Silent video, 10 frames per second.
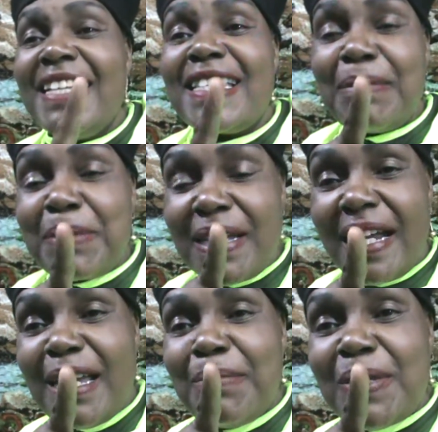
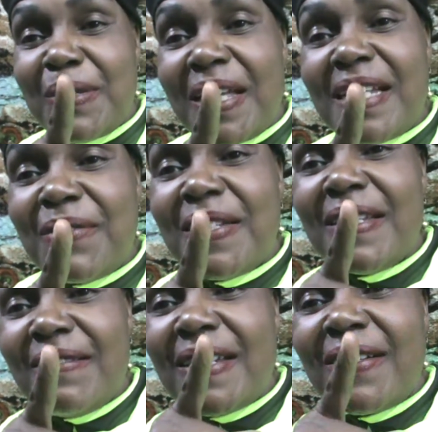Subscribe so that
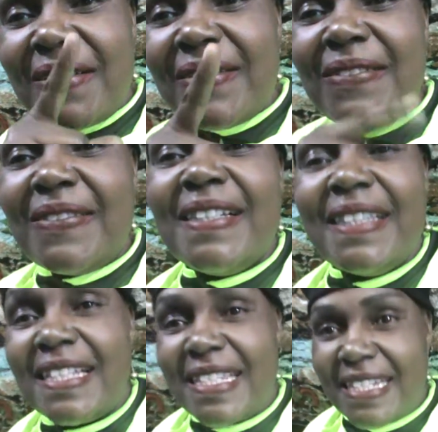we grow in
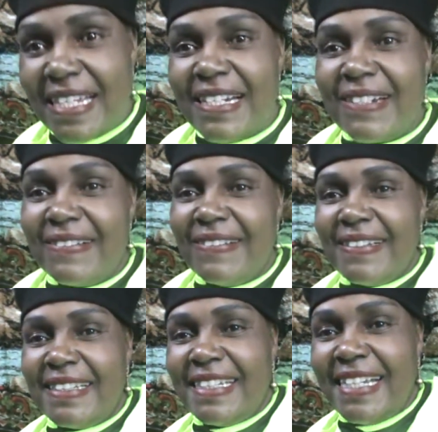this channel.
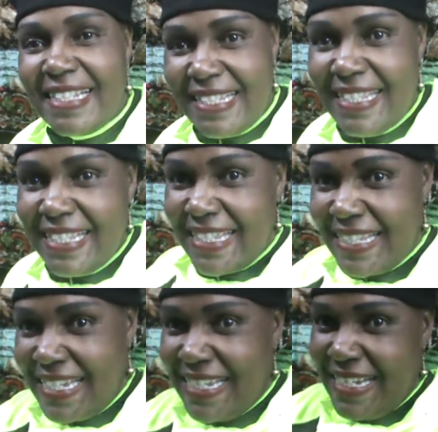Yes, this is
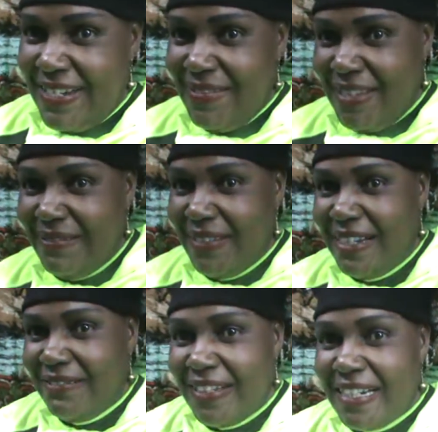a channel where we
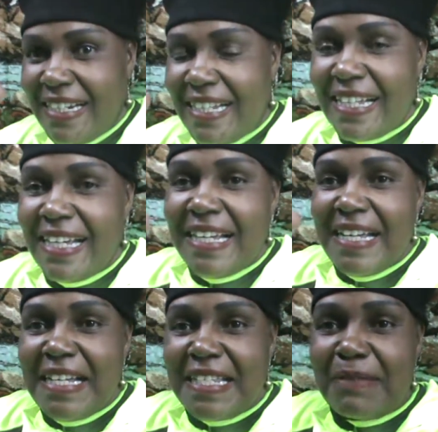love one another.
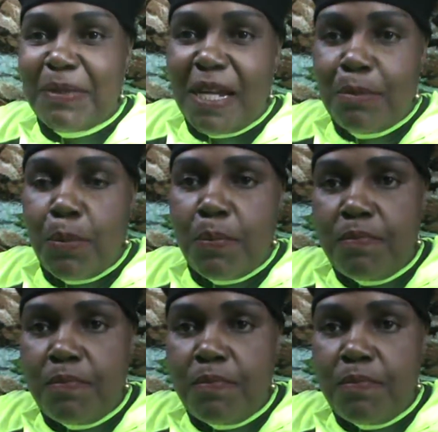Subscribe.